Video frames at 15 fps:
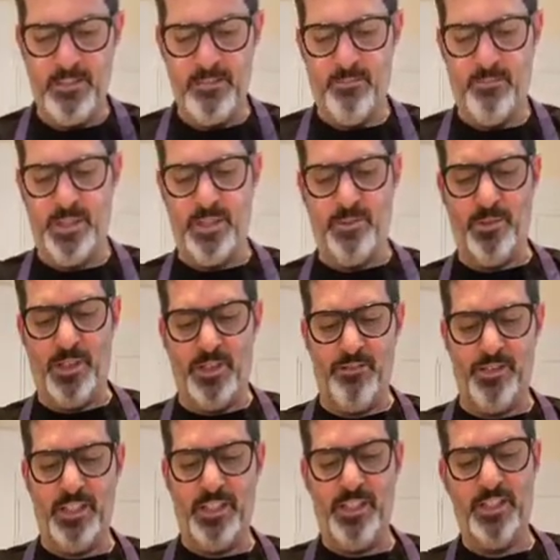But you want to
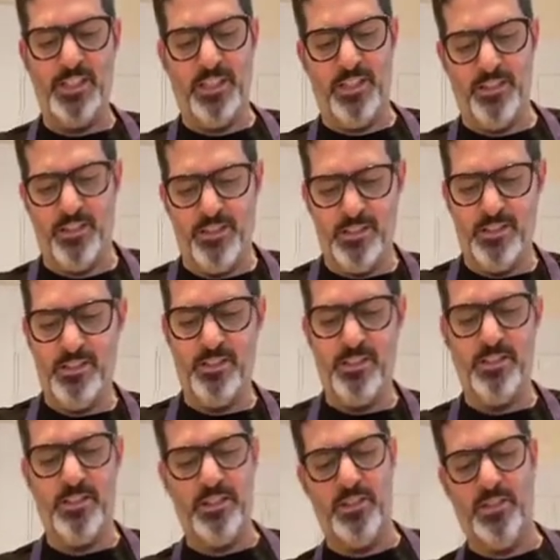really start
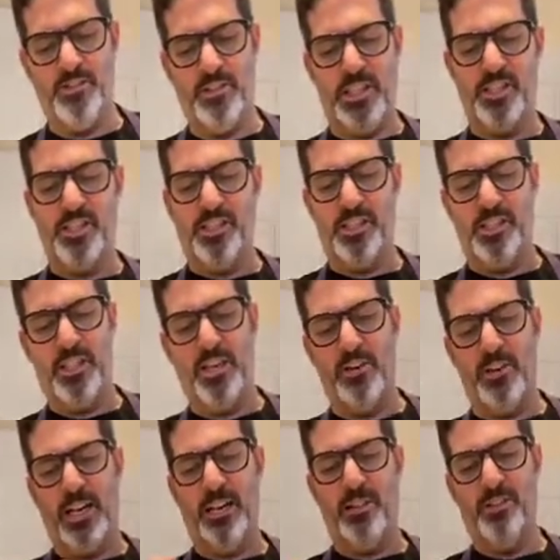to stretch the dough
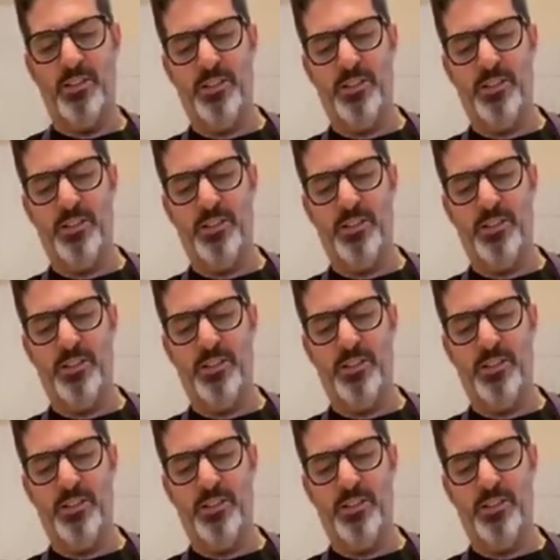out.